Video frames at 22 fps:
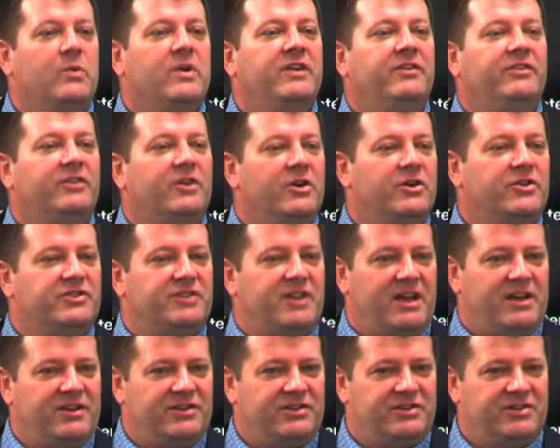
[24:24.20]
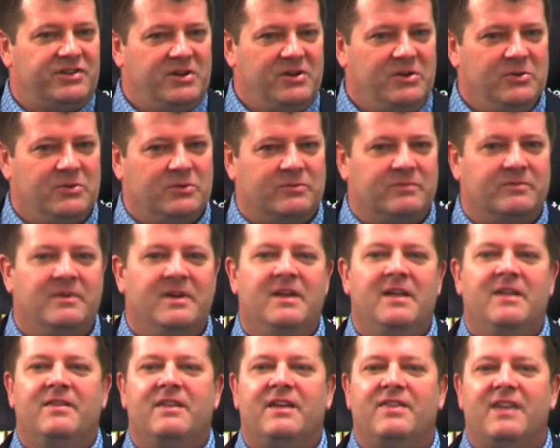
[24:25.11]
research has shown
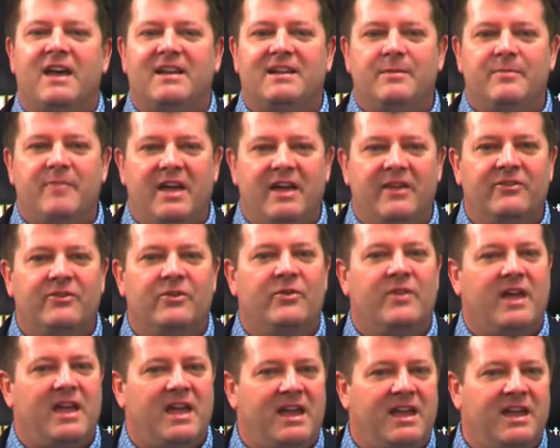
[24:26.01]
that that depends on the